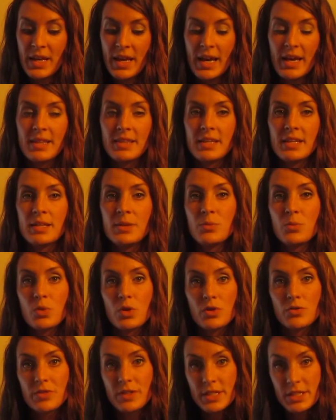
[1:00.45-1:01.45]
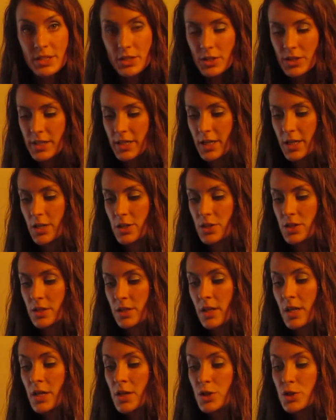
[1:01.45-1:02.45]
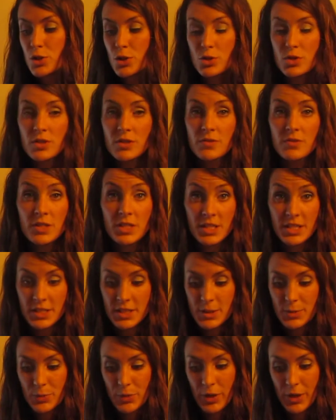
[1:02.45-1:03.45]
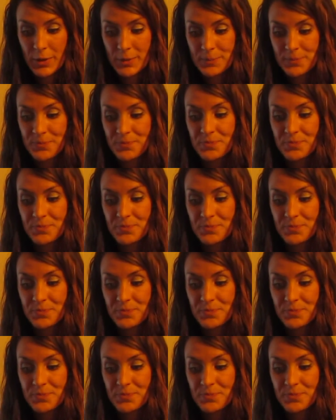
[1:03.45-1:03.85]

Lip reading: And then in more recent years, Joseph Cheesebro